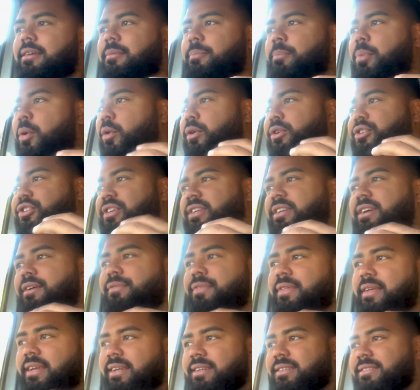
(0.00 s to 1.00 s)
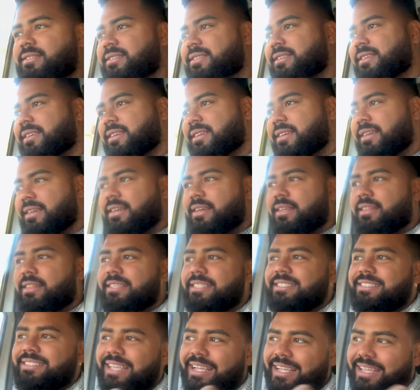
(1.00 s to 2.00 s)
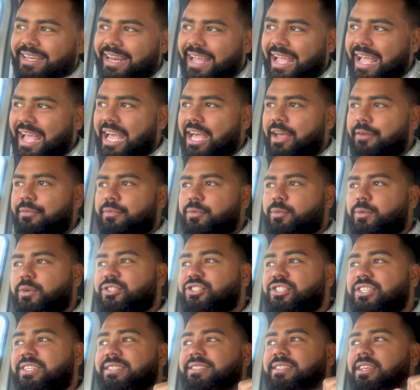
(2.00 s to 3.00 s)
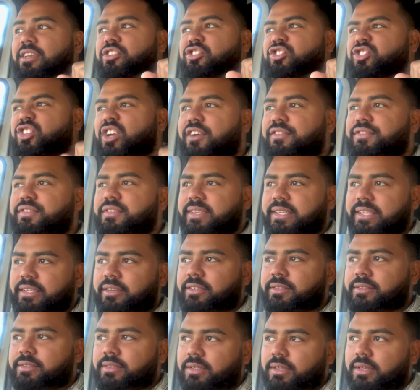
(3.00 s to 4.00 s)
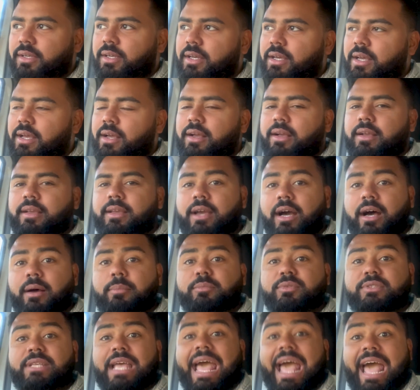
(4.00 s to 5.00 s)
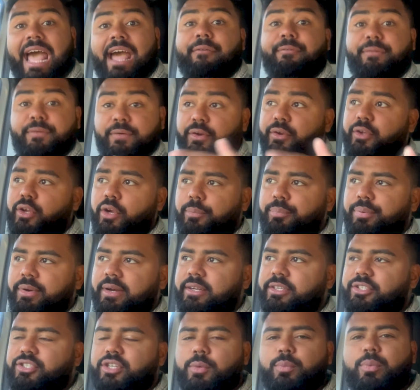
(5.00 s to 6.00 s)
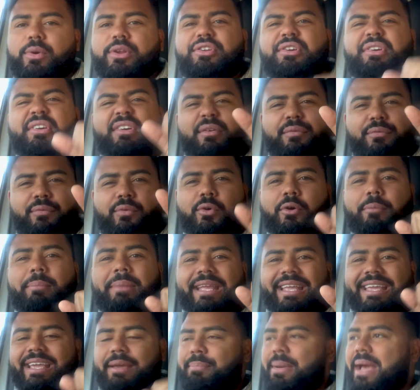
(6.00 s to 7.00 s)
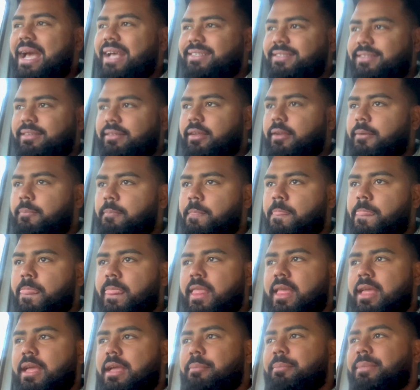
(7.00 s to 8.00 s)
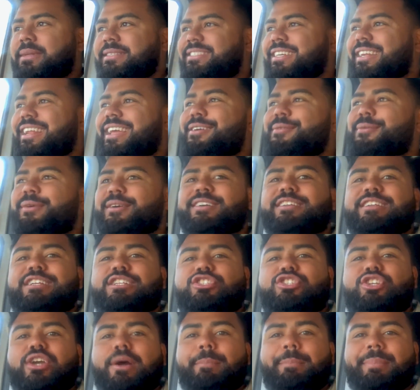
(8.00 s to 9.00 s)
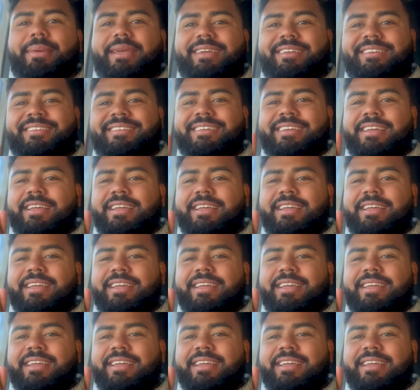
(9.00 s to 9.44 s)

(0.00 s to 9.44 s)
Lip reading: portion of things, the second half, which is soft skills, comes after your apprenticeship when you're in a foreman capacity. But today we're going to jump in